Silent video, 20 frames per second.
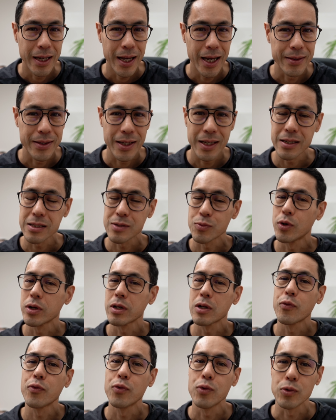And then it's
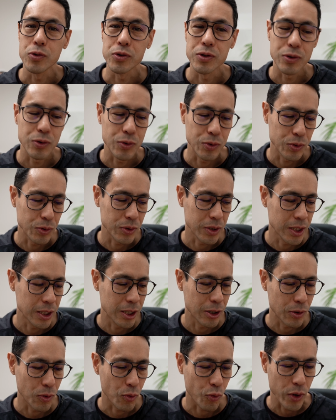wonderful to,
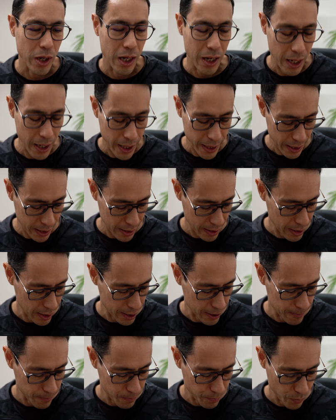rely
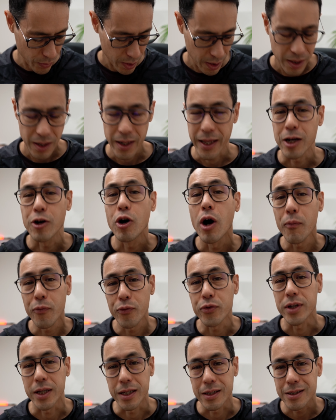like
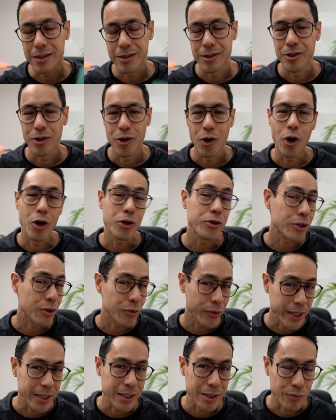confident on your
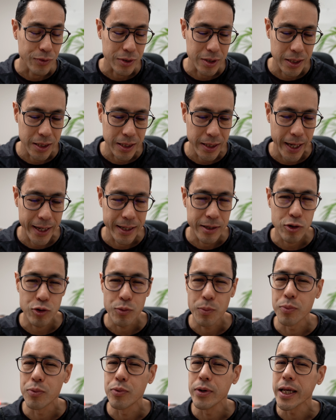creativity and to
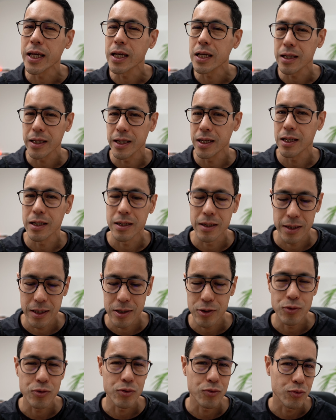bring it
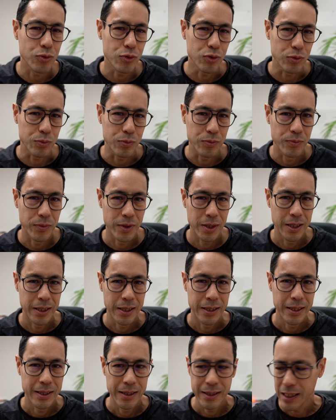into the room.
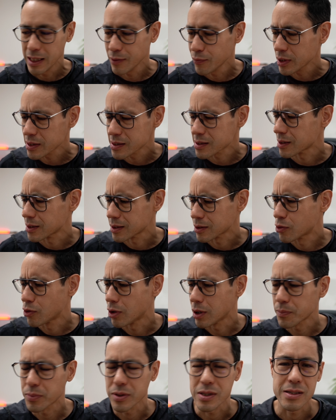Even if it's a
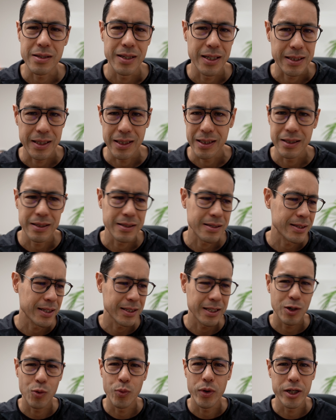corporate setting, a
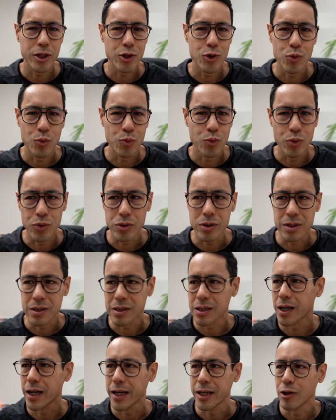setting where you wouldn't
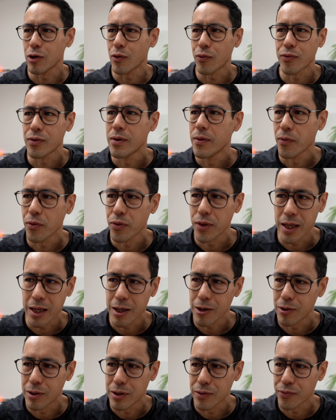kind of
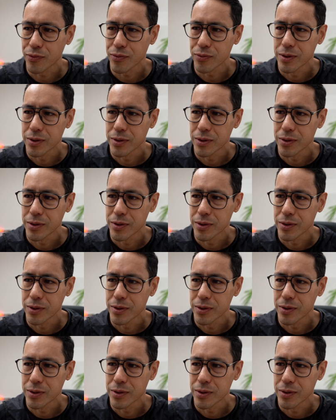think of,